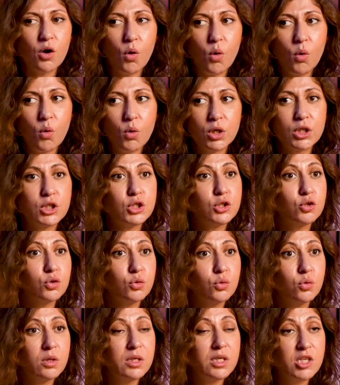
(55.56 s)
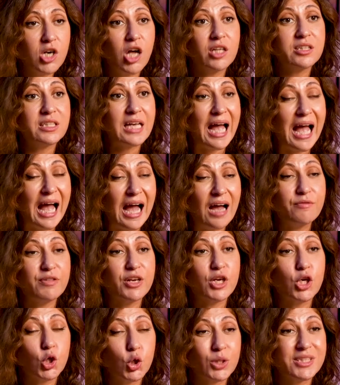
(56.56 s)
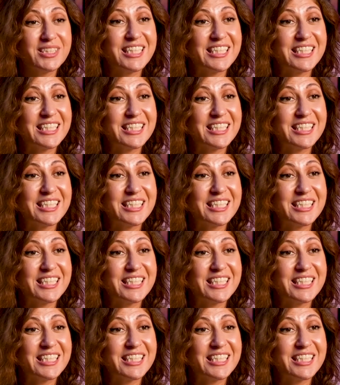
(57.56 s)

or to not having good